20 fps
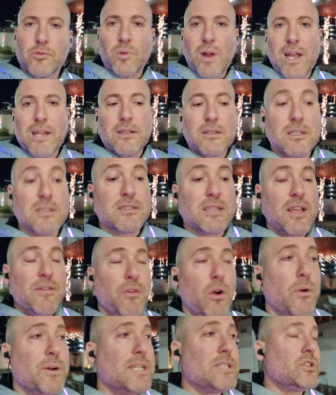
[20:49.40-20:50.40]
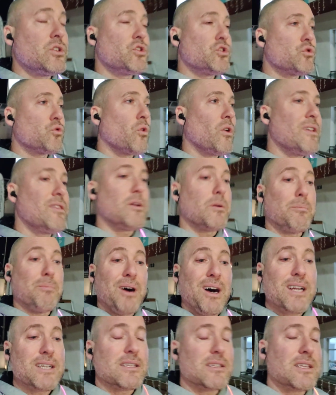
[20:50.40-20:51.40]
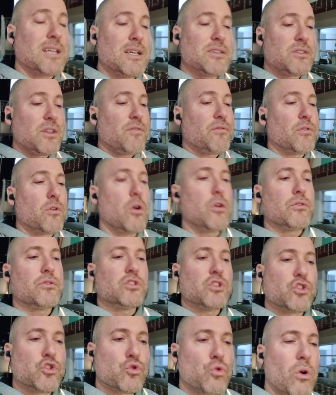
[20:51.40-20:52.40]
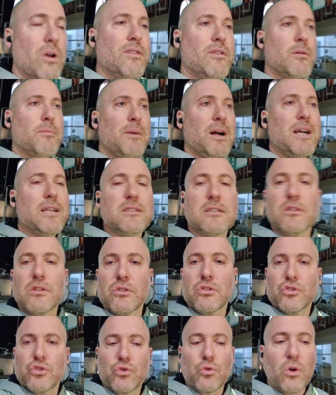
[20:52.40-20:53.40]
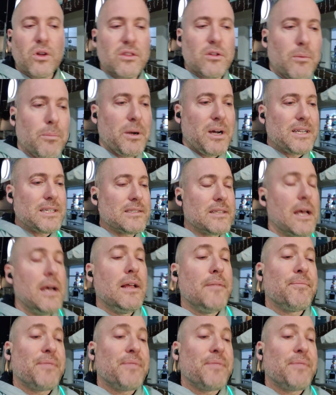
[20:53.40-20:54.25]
Right? Because they've already destroyed their body. Guys, they've destroyed their minds and they've destroyed their bodies.